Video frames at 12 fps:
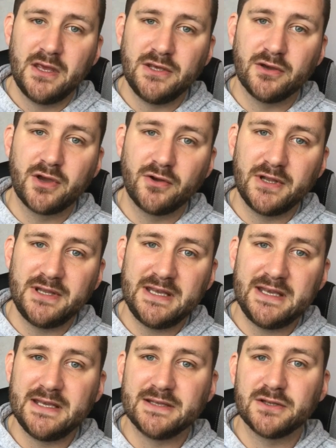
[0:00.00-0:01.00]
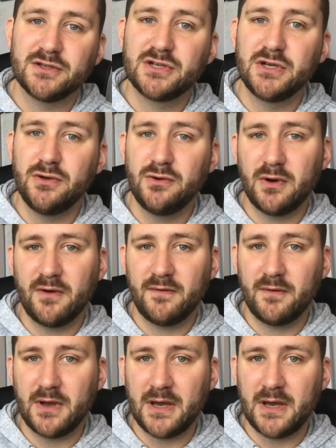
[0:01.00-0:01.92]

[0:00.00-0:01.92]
You're gonna need two